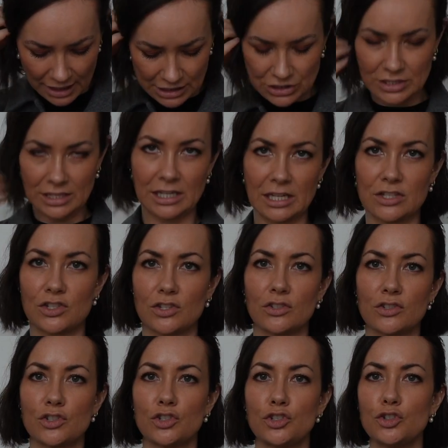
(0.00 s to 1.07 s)
I just think it's
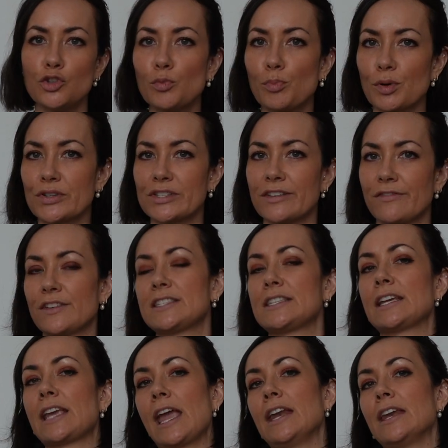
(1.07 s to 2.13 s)
super
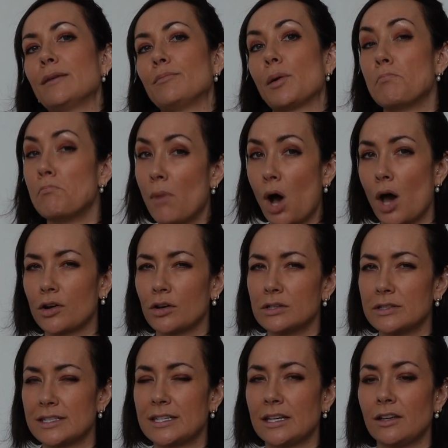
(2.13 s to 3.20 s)
sophisticated but modern
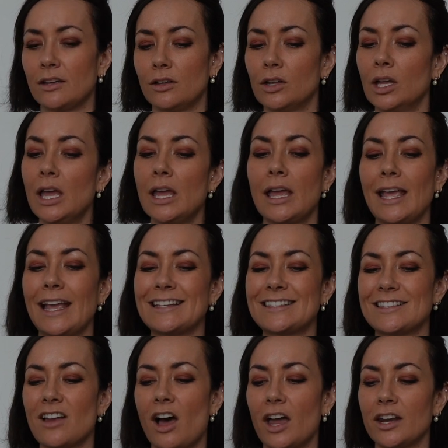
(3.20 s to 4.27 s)
still.
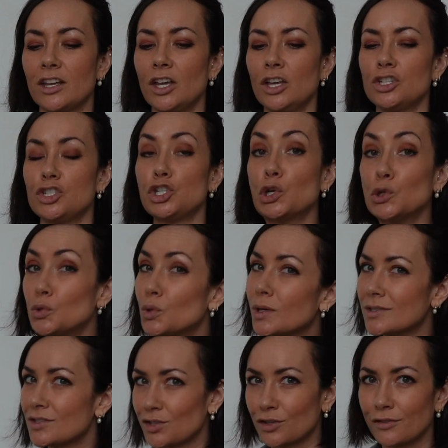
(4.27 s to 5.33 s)
It's not too
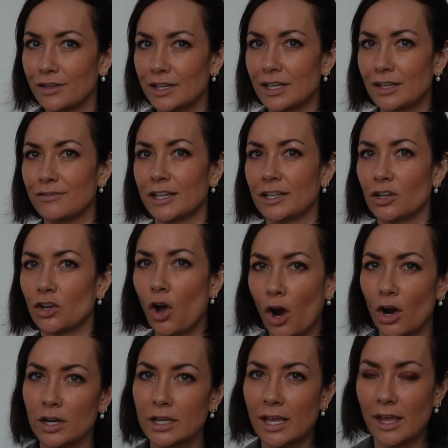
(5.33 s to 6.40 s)
conservative like a
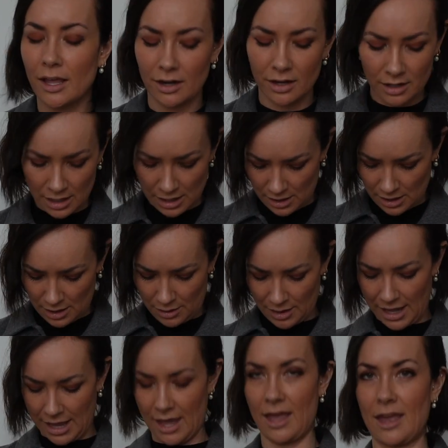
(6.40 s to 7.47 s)
cardigan.
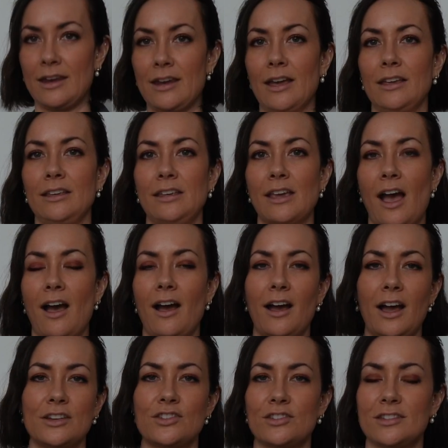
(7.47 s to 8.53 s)
And yeah,
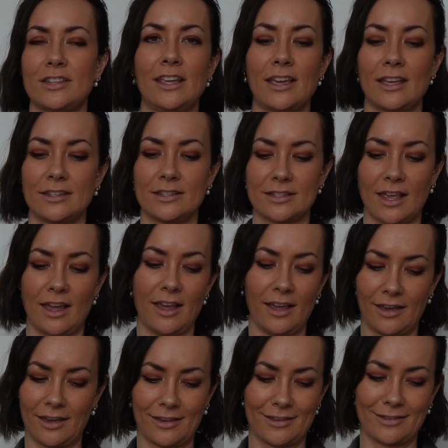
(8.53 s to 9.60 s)
I just think it's
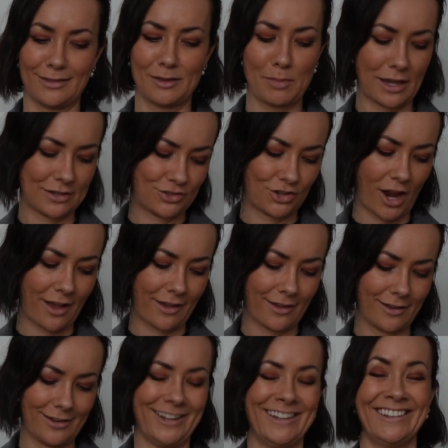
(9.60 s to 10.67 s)
like the best
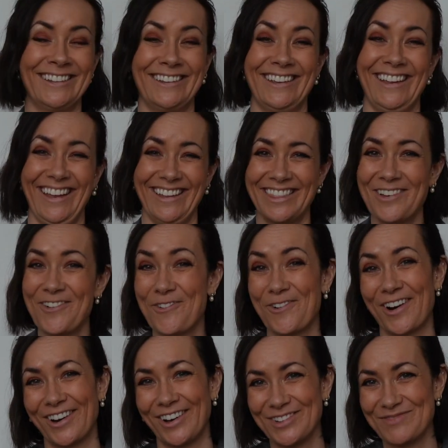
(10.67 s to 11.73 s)
jacket in the
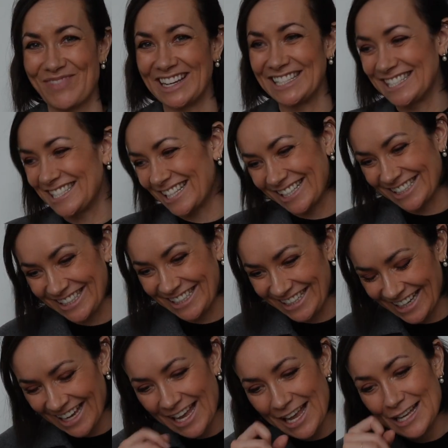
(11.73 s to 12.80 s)
world,
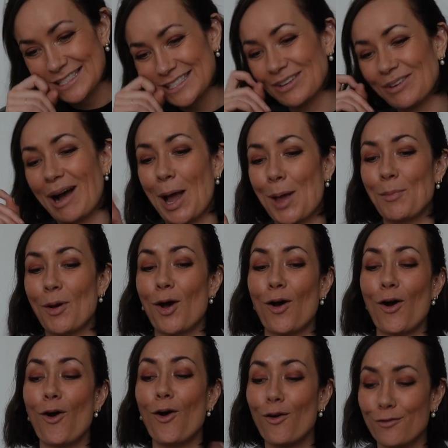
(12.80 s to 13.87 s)
basically. So I'm
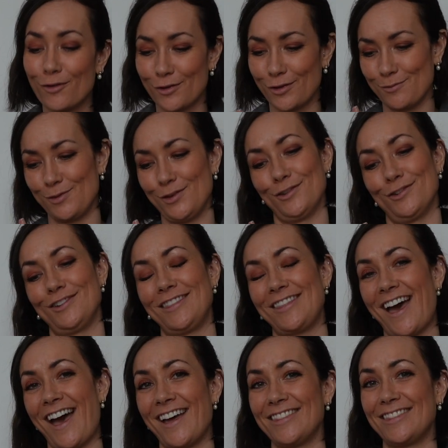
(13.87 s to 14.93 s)
over the moon
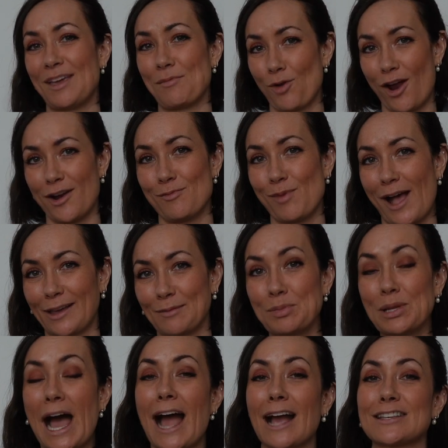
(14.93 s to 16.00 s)
that they brought it back in
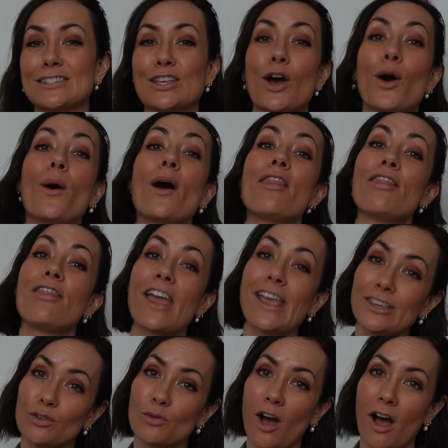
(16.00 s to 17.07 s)
black. So
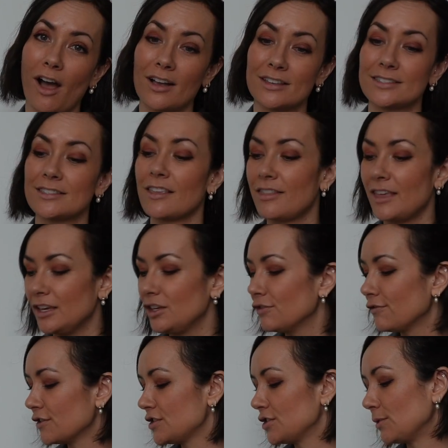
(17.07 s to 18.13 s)
thank you, COS. Thank
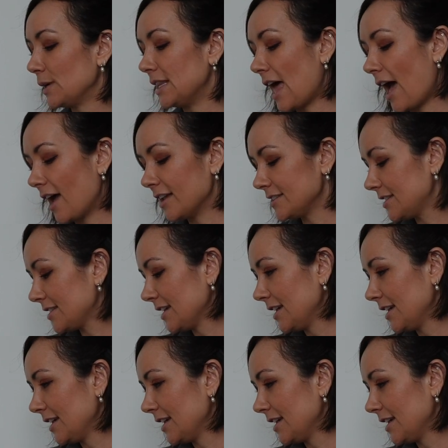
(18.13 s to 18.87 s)
you for doing that.